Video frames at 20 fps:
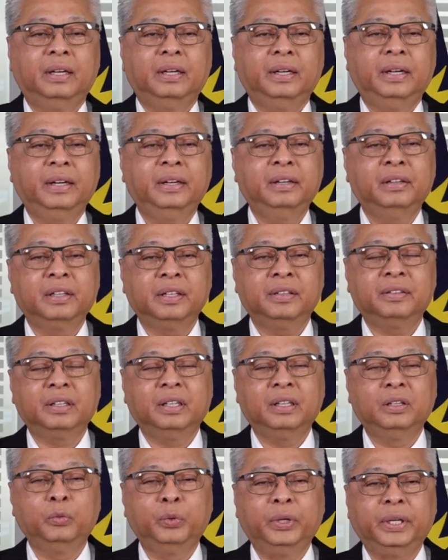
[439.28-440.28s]
In
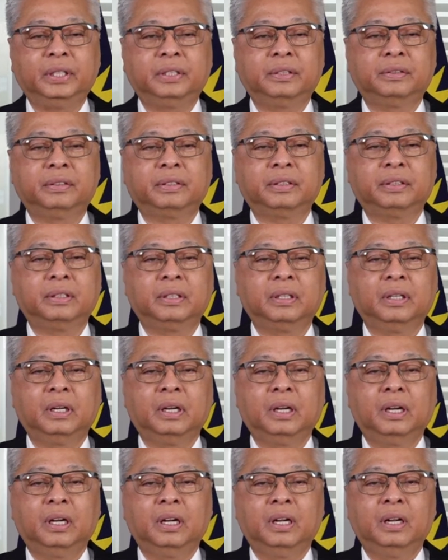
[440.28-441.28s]
recent weeks,
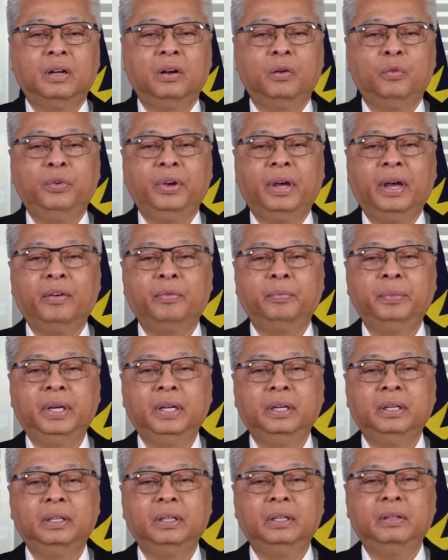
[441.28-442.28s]
we
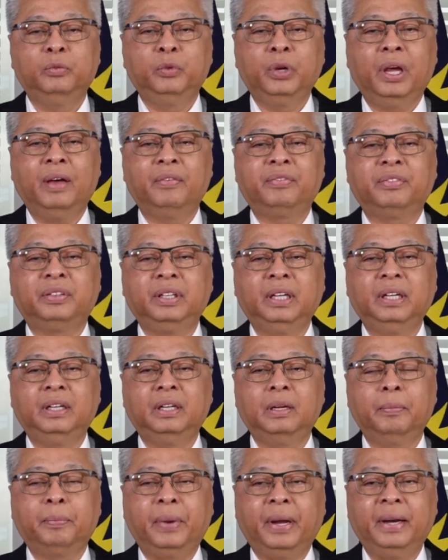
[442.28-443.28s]
have seen
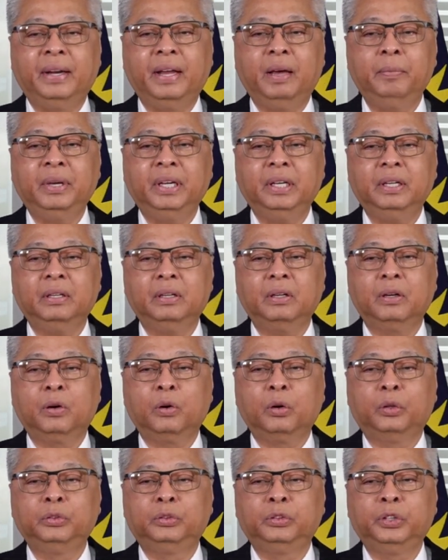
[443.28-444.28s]
the pandemic
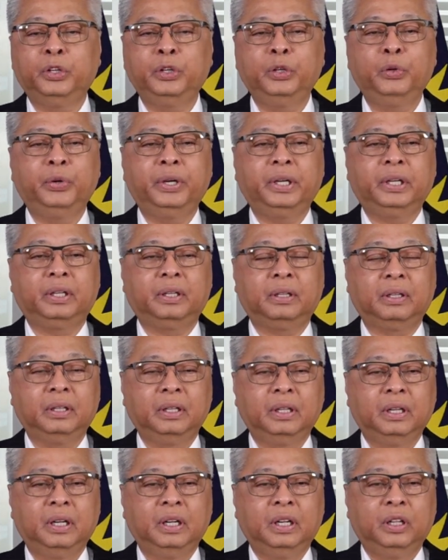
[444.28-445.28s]
continuing
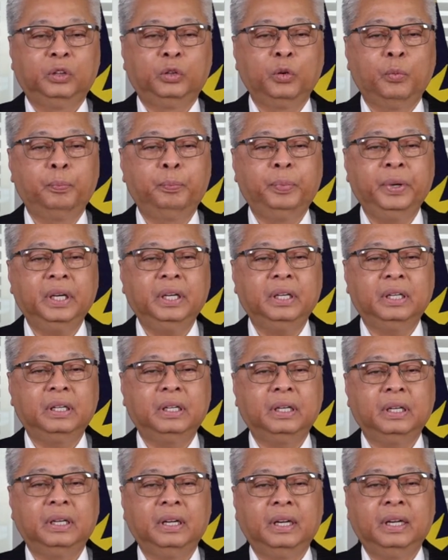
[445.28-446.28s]
to peak
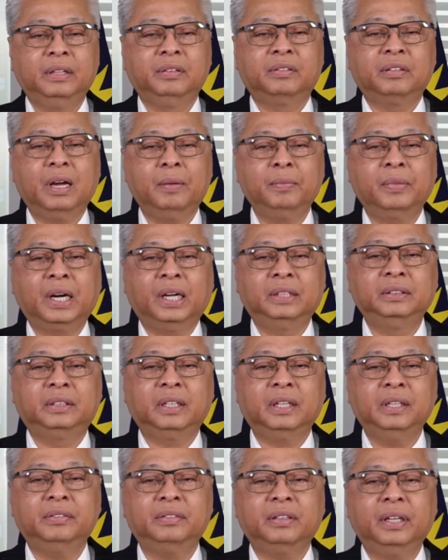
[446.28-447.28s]
in some
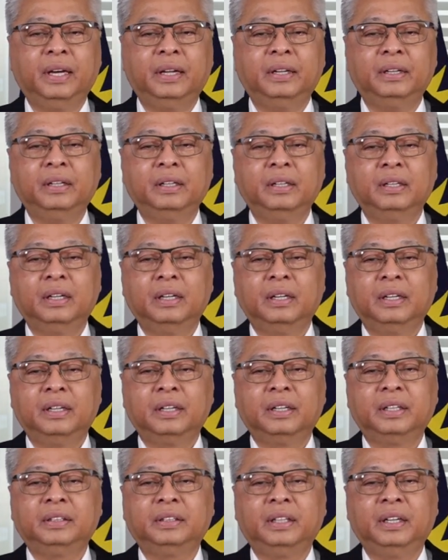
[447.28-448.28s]
countries and
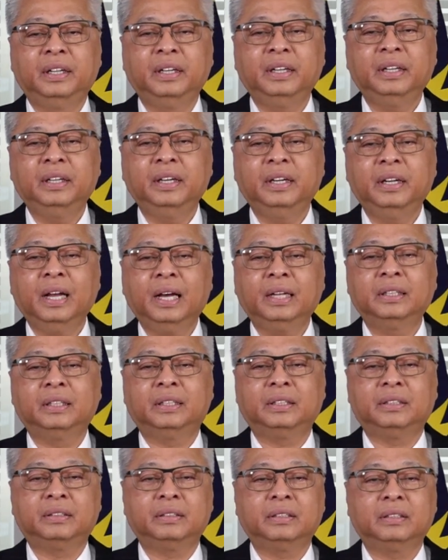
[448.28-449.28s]
returning in
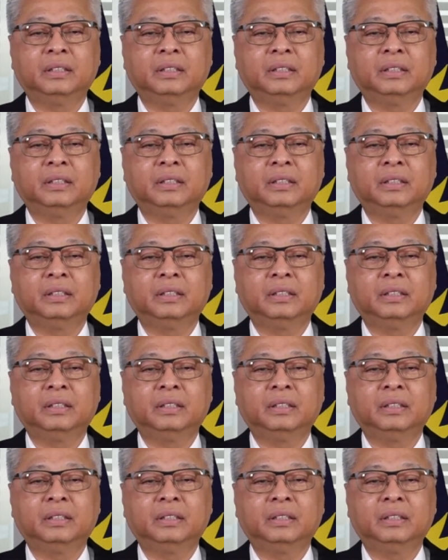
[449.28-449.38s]
others.